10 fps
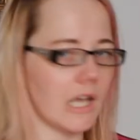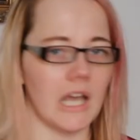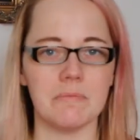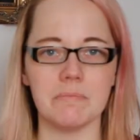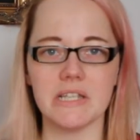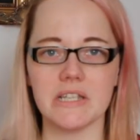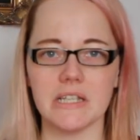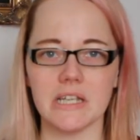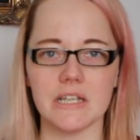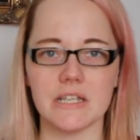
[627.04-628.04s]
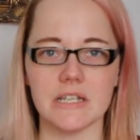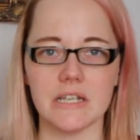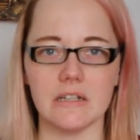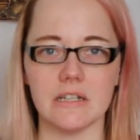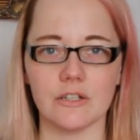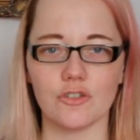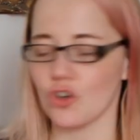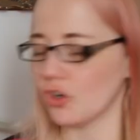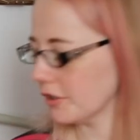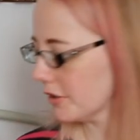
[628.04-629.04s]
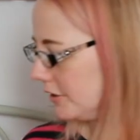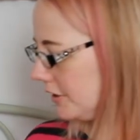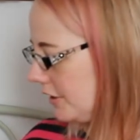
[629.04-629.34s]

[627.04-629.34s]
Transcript: I'm missing a seal and a shark.